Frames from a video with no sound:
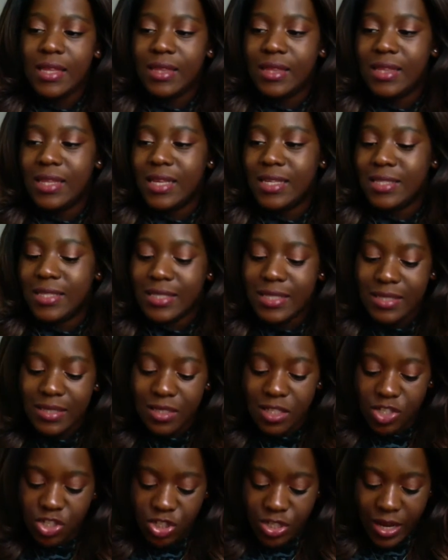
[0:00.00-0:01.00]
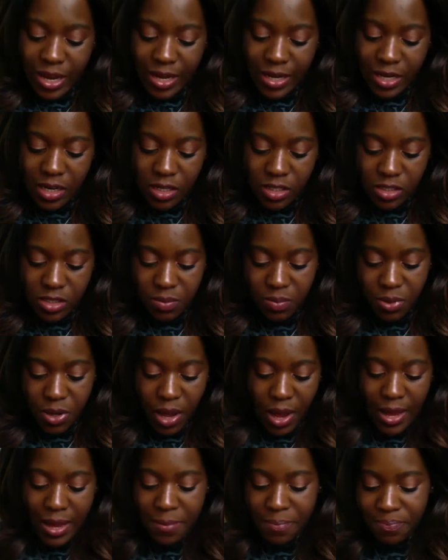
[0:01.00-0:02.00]
This is in the shade
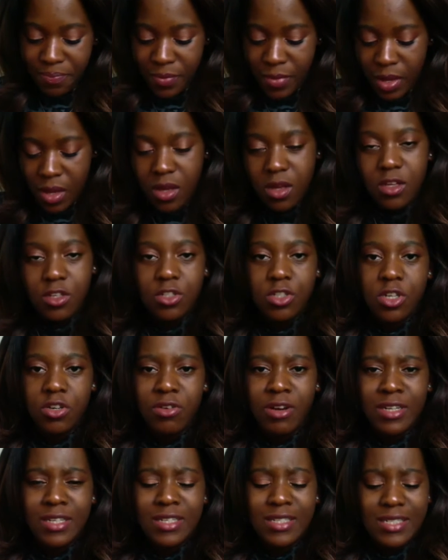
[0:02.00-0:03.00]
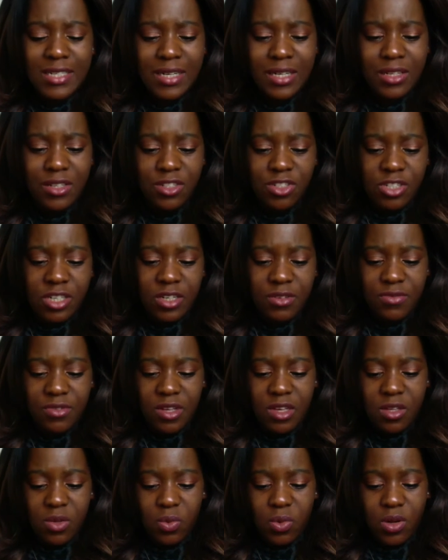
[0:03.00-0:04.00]
Sublime. Sorry, I didn't tell you the shade of
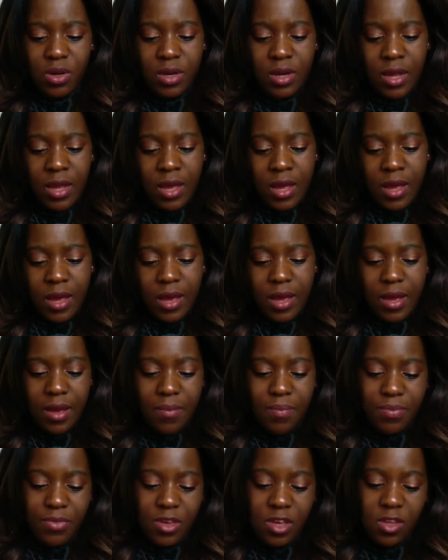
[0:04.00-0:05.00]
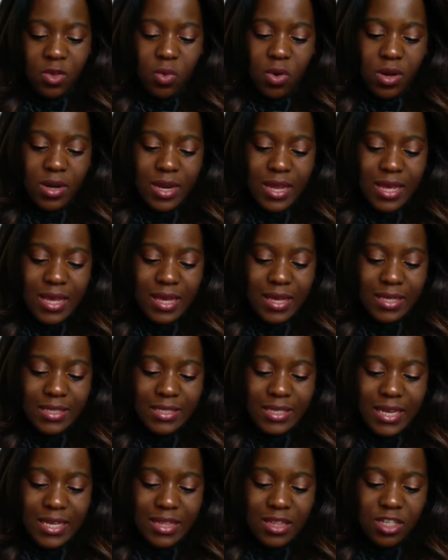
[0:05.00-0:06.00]
the other one. The other one
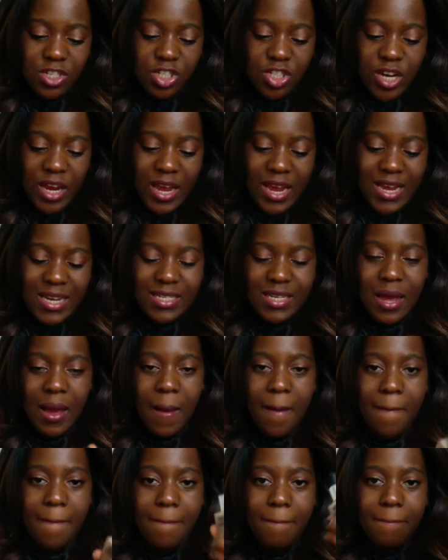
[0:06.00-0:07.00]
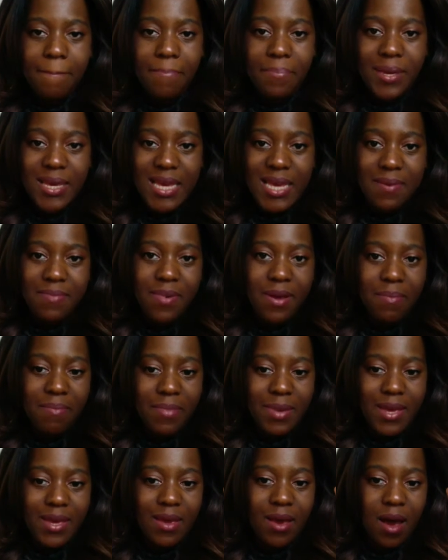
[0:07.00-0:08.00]
is in the shade Beam
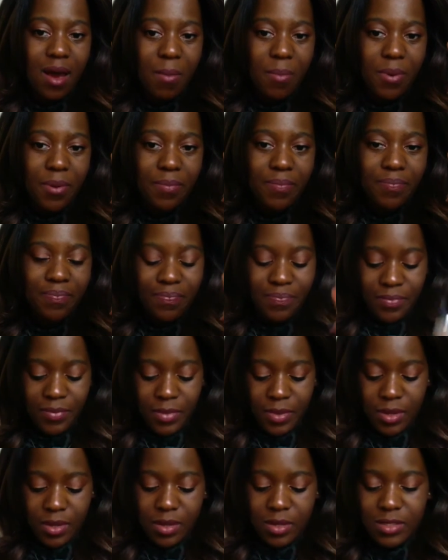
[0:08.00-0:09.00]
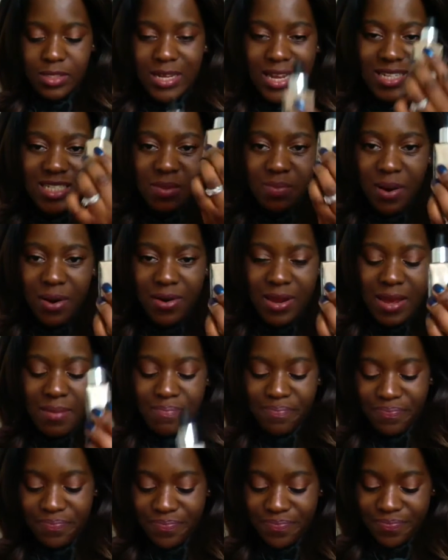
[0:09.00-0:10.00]
Me Up. So that's Barry
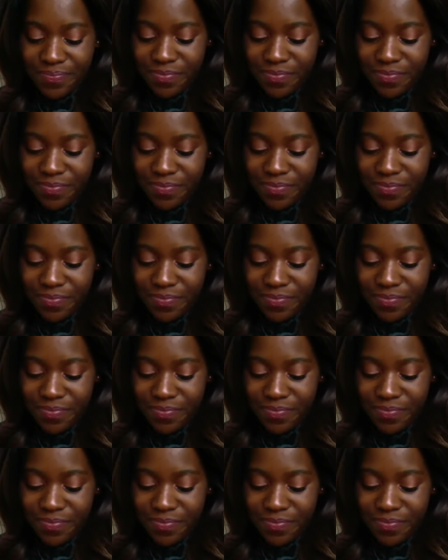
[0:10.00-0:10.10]
M.